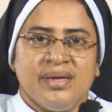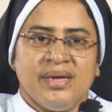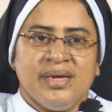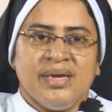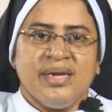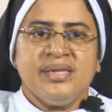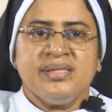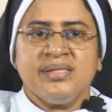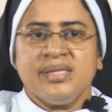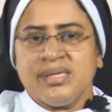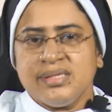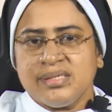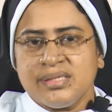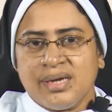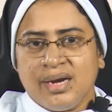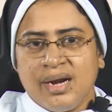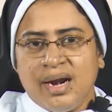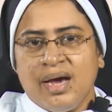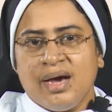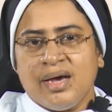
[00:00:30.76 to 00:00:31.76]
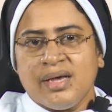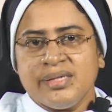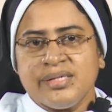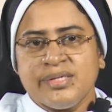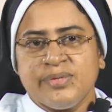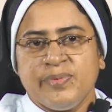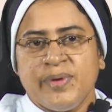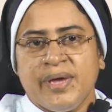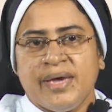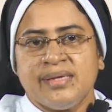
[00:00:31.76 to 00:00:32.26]
In this
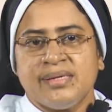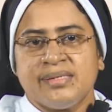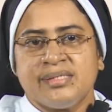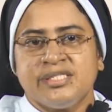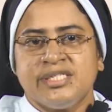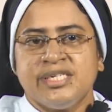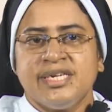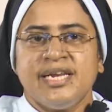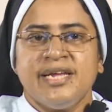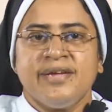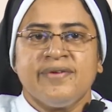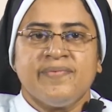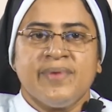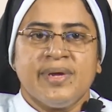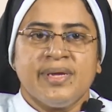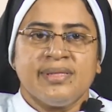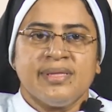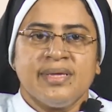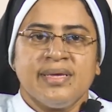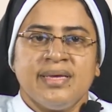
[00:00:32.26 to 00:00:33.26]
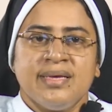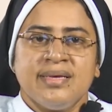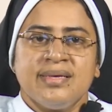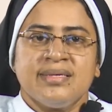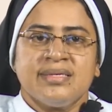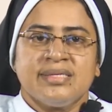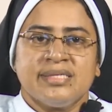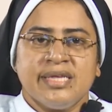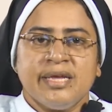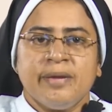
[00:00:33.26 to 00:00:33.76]
class we are dealing with
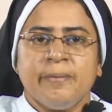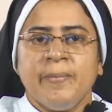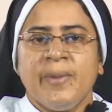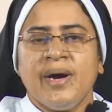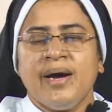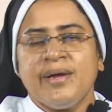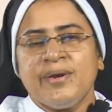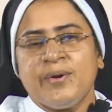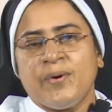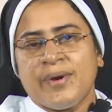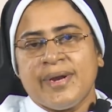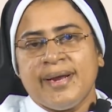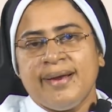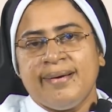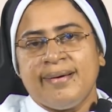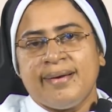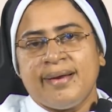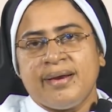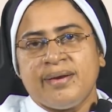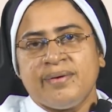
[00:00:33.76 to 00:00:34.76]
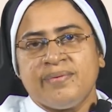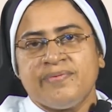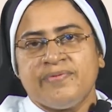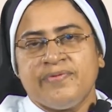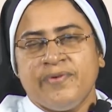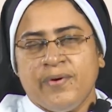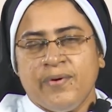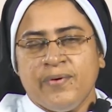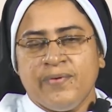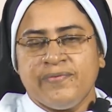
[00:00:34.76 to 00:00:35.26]
sigma notation
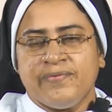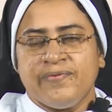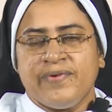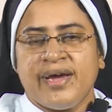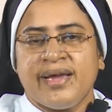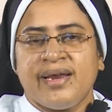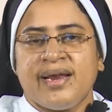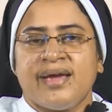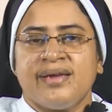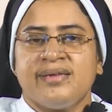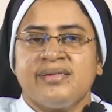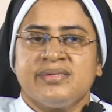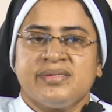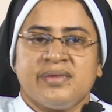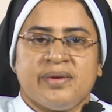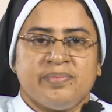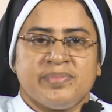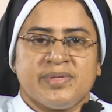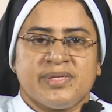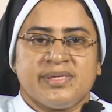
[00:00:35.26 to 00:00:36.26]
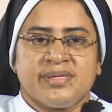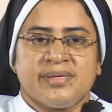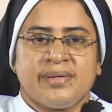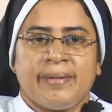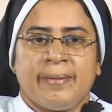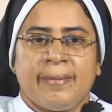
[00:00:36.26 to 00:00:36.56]
for finite sums.